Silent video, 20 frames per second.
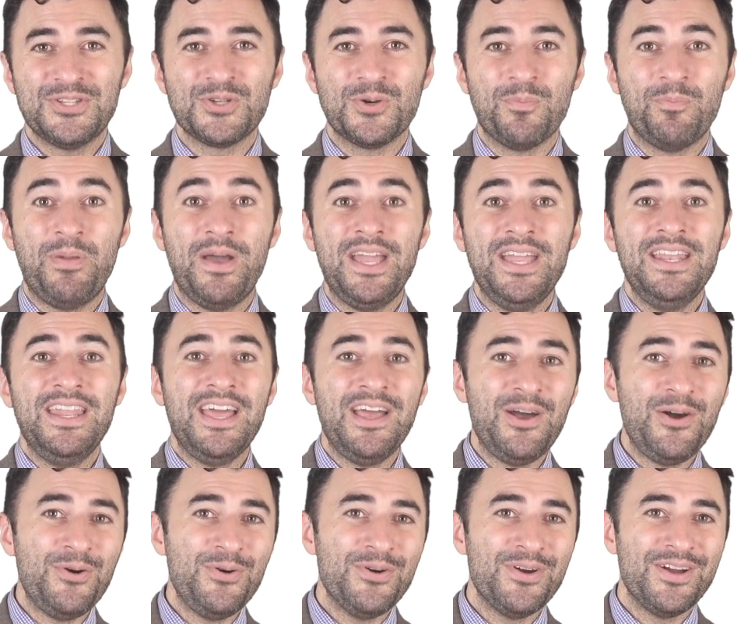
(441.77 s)
So pay
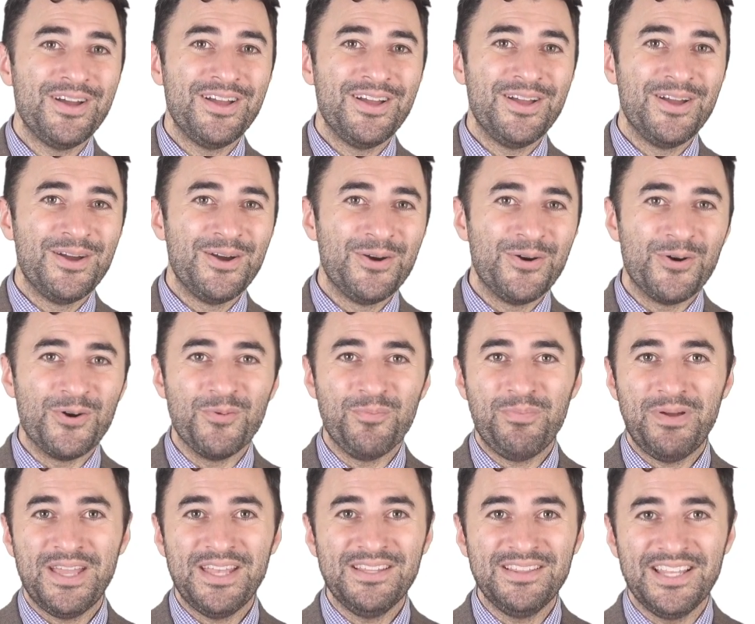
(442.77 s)
now or
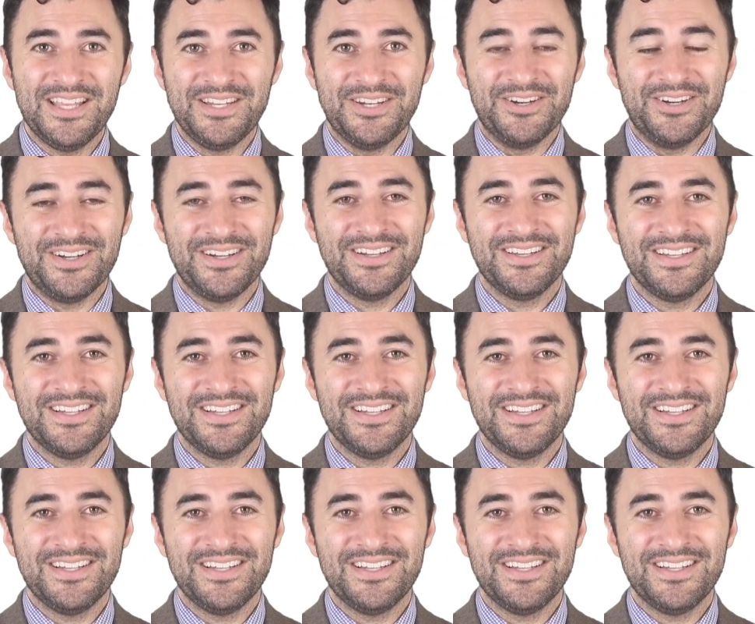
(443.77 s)
pay later.